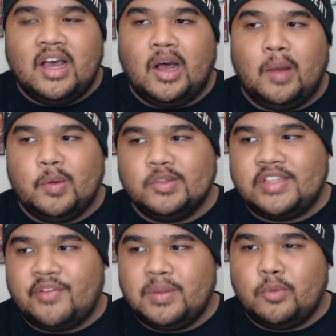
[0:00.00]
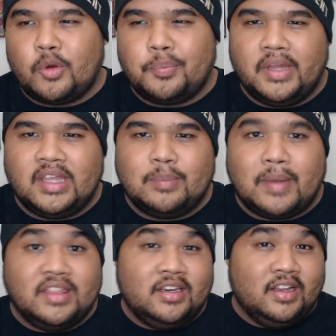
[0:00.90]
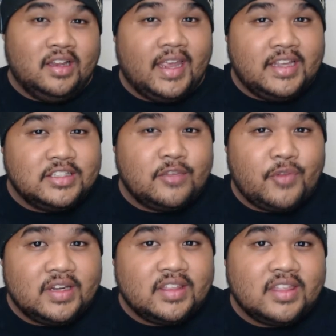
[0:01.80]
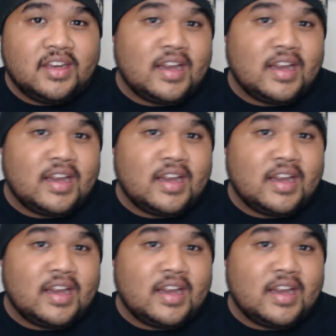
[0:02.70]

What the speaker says: It was definitely more plagued by the delays, if anything,